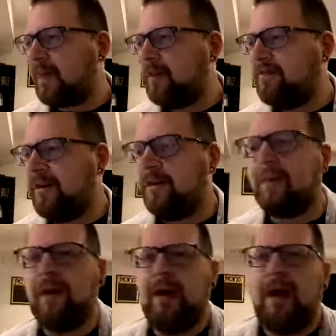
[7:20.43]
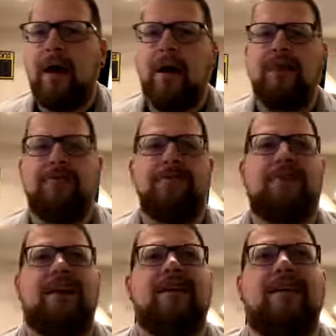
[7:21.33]
So this was
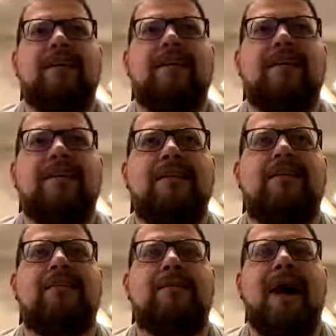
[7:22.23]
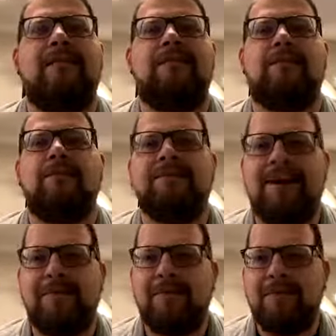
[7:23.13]
kind of like this is a passing the
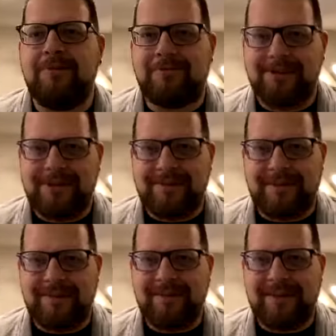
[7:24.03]
baton moment for Jesus.